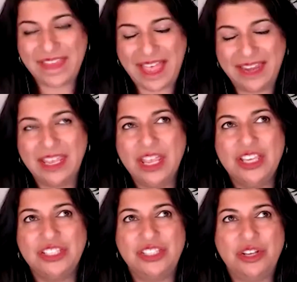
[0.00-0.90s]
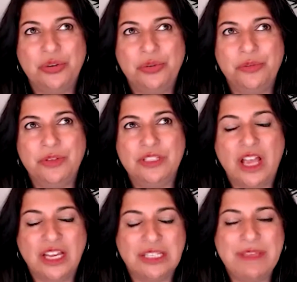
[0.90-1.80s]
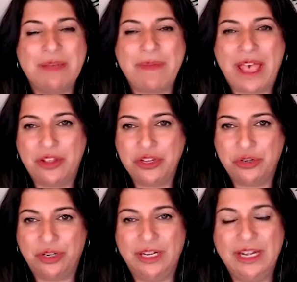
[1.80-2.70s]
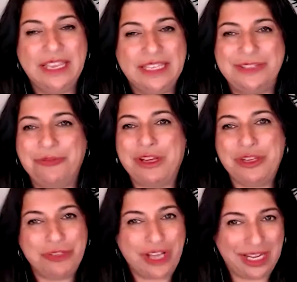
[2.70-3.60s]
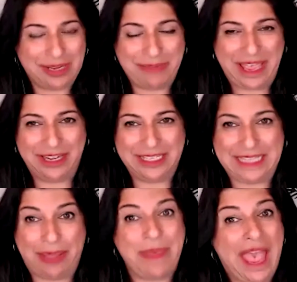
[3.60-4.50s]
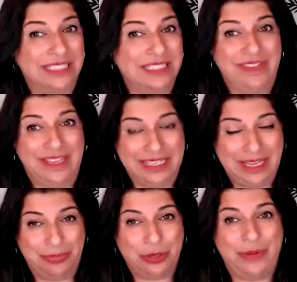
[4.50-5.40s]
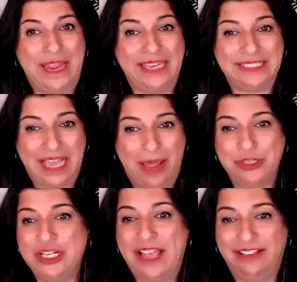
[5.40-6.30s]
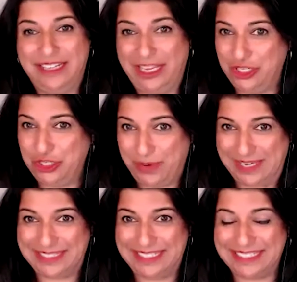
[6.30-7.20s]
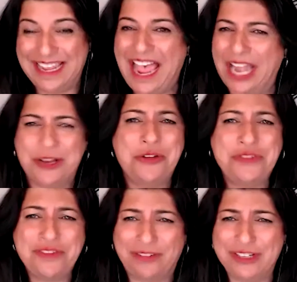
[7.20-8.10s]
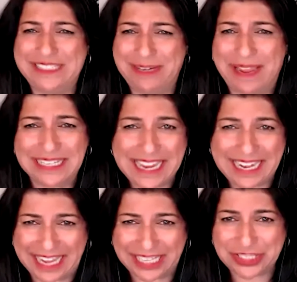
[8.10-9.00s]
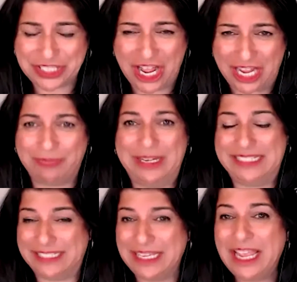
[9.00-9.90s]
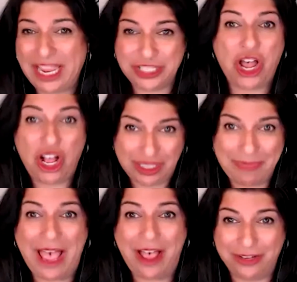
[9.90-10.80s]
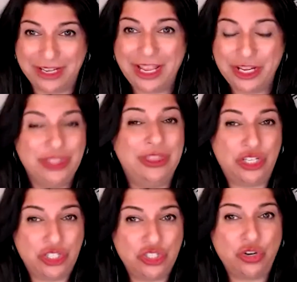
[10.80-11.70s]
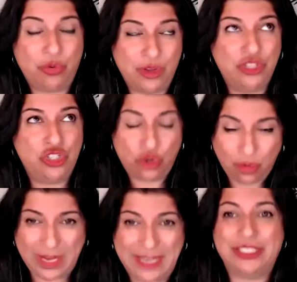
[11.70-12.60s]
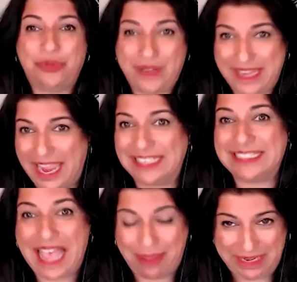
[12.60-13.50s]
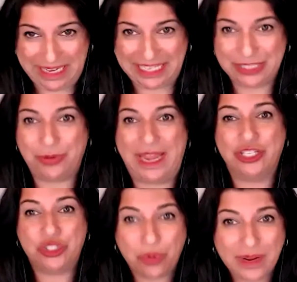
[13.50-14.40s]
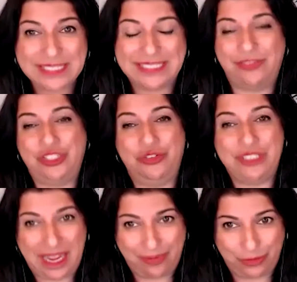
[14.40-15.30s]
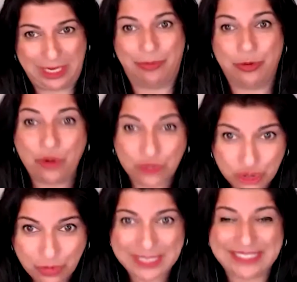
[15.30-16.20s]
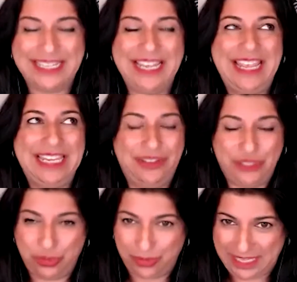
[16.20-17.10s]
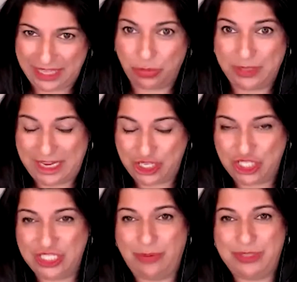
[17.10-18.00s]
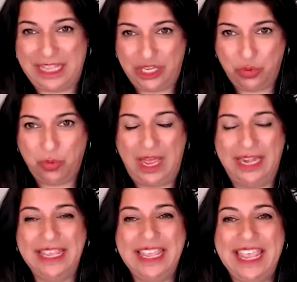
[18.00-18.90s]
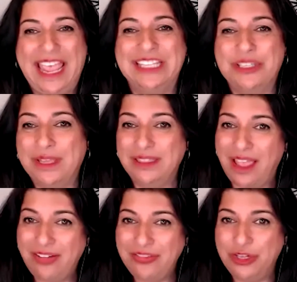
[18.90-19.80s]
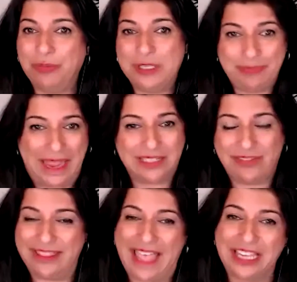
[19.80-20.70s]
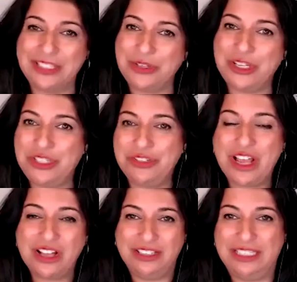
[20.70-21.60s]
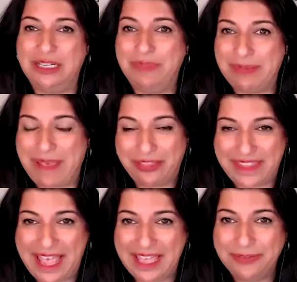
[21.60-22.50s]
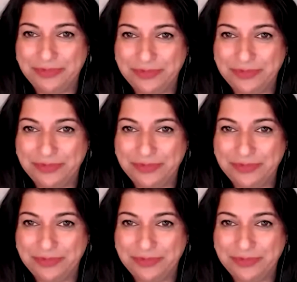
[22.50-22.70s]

that. So, talk to me about your. So, what you talk about is that passive income creates optionality and choices. Mm-hmm. I don't know if you've ever seen my TEDx talk, but it's it's all about the cho- choice creates happiness, right? Choice gives you mm-hmm. time freedom. choice gives you re- the relationships that you want. And so, I love your perspective on that. So, could you talk a little bit about that?